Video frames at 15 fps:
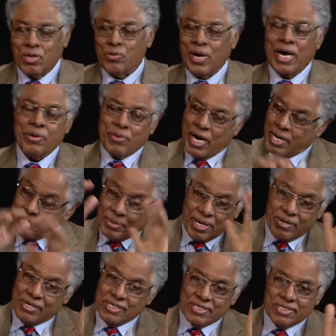great
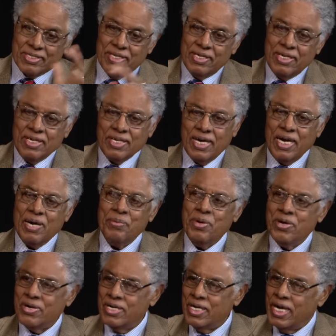grandparents, came
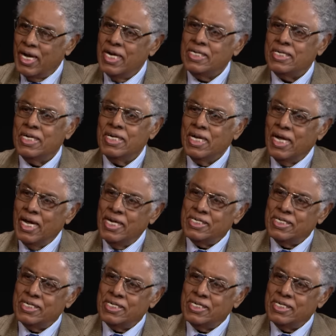here in the 18,